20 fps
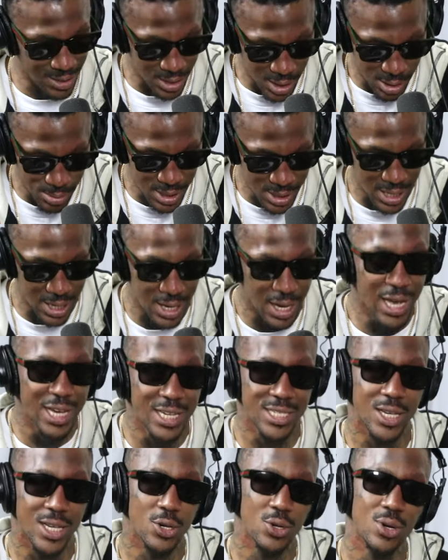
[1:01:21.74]
I'm saying?
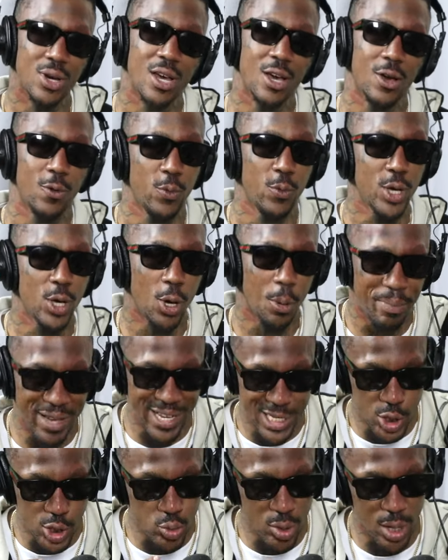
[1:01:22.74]
So we gonna
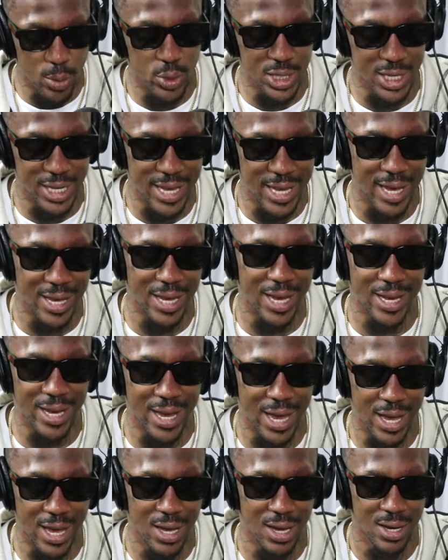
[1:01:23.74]
beat you up with the
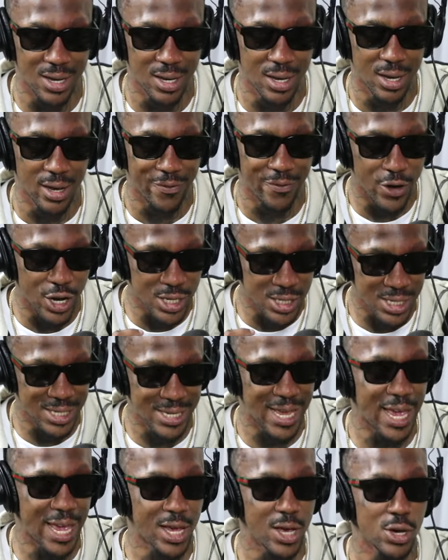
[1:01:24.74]
KKK versus
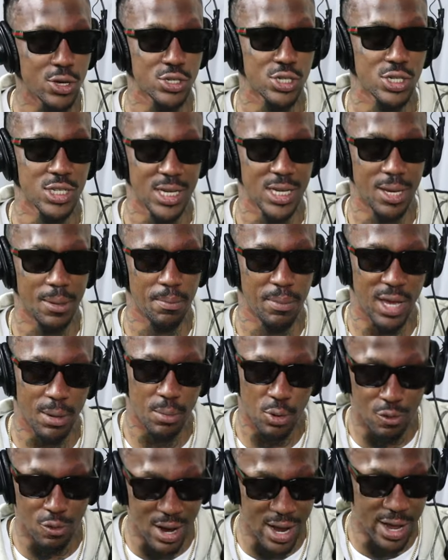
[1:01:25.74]
gang culture shit. Me
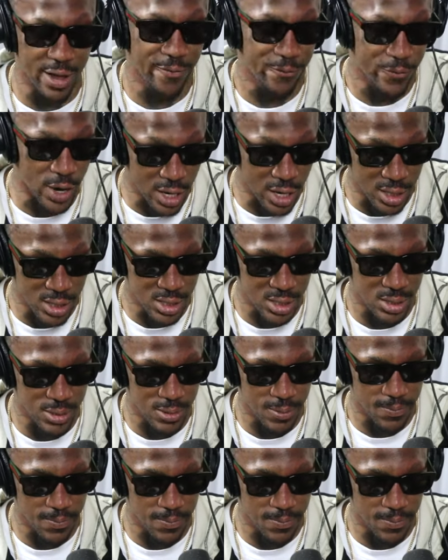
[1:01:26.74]
and Mariah first.